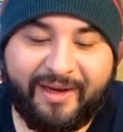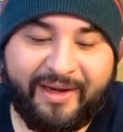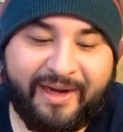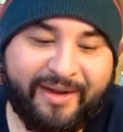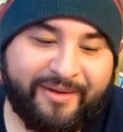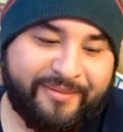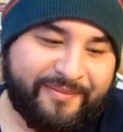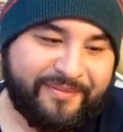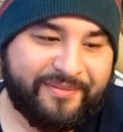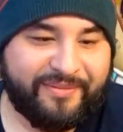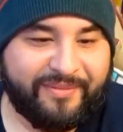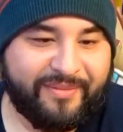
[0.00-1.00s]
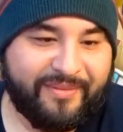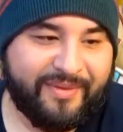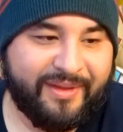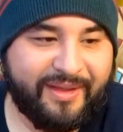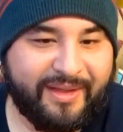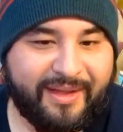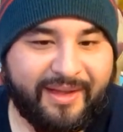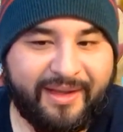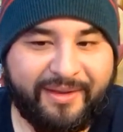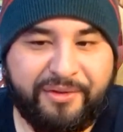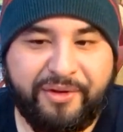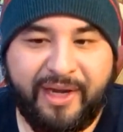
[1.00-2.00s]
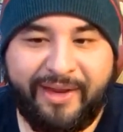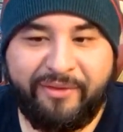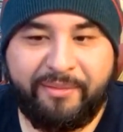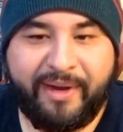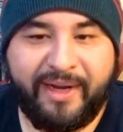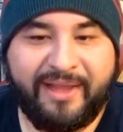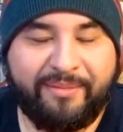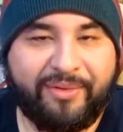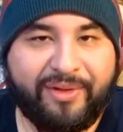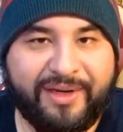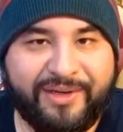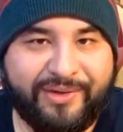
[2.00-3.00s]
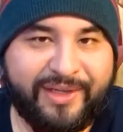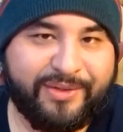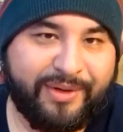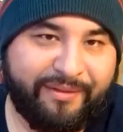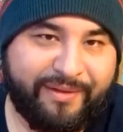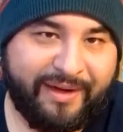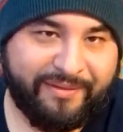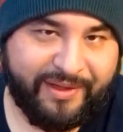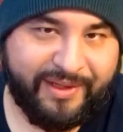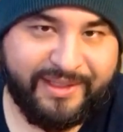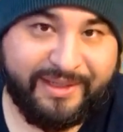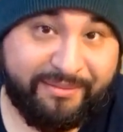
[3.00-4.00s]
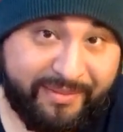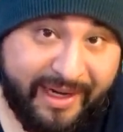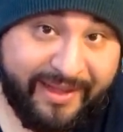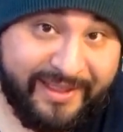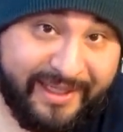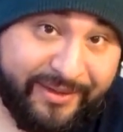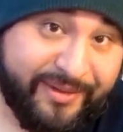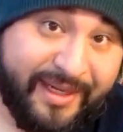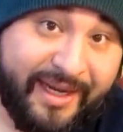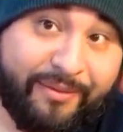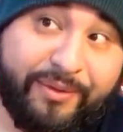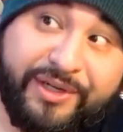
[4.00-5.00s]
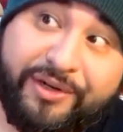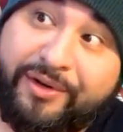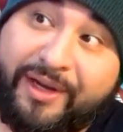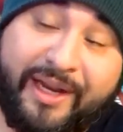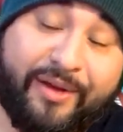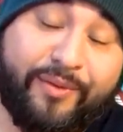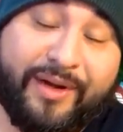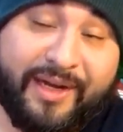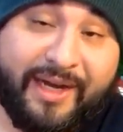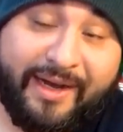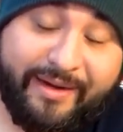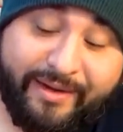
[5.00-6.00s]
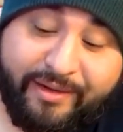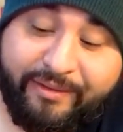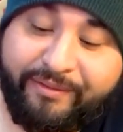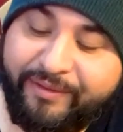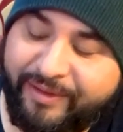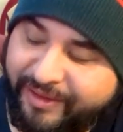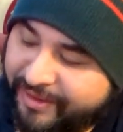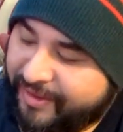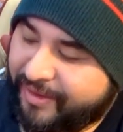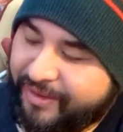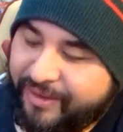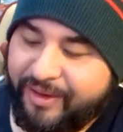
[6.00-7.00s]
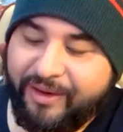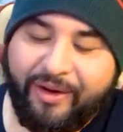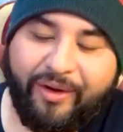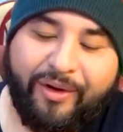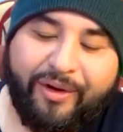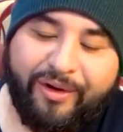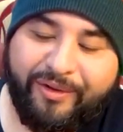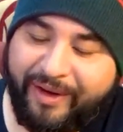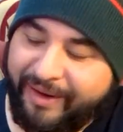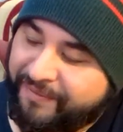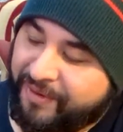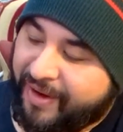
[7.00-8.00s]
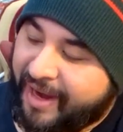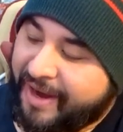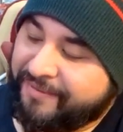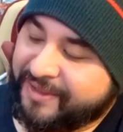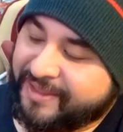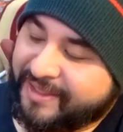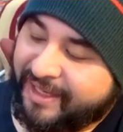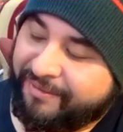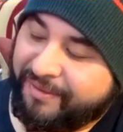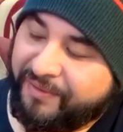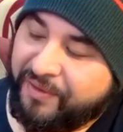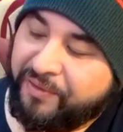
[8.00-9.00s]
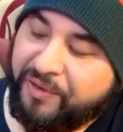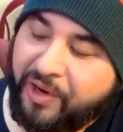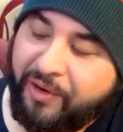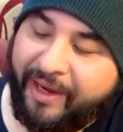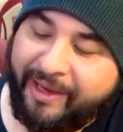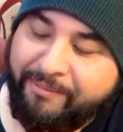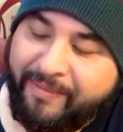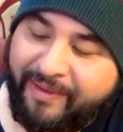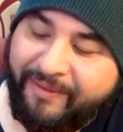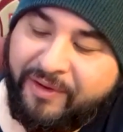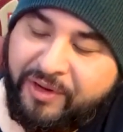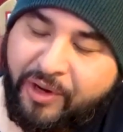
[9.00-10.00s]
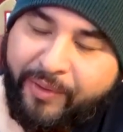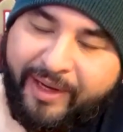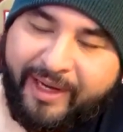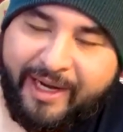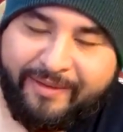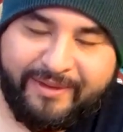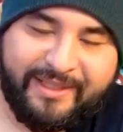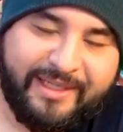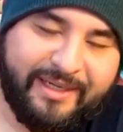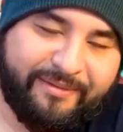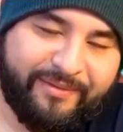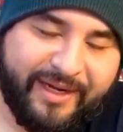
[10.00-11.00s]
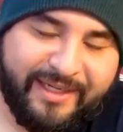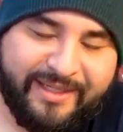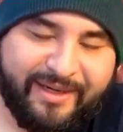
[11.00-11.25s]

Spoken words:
Now, you can either bite the bullet and do the $25 and buy the sealed deck, which you're only getting one card out of, or if you're after stuff, if you're knowingly after stuff, then it's